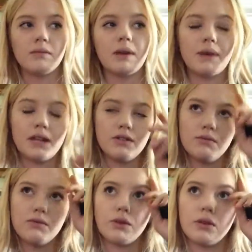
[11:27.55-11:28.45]
my
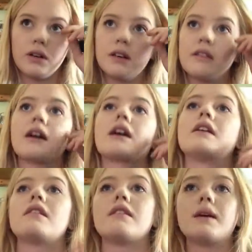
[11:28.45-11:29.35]
bedroom door, that
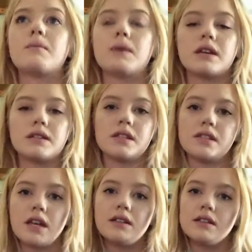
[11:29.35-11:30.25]
kind of thing, because the
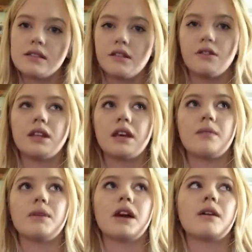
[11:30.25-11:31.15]
sun is slowly
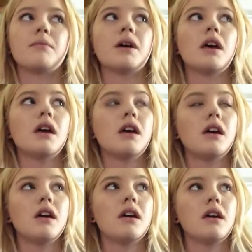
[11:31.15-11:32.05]
coming up,
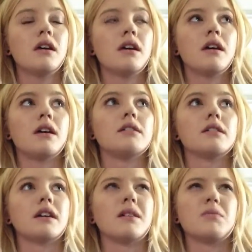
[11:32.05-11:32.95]

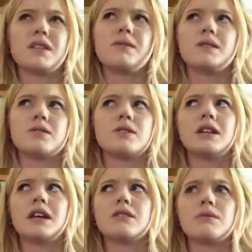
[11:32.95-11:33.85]
and I believe the
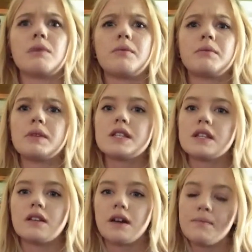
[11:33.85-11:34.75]
street lights were probably
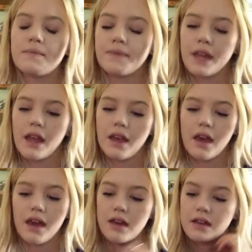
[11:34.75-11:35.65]
still on.
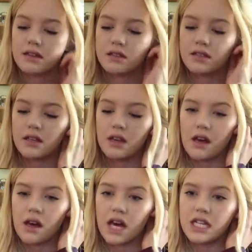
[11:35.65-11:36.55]
And
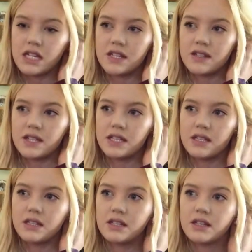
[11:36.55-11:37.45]
I
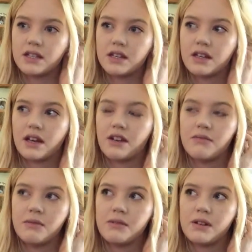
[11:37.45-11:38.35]

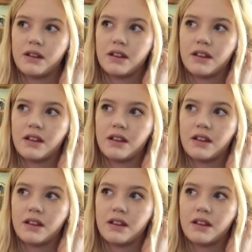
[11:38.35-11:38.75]
remember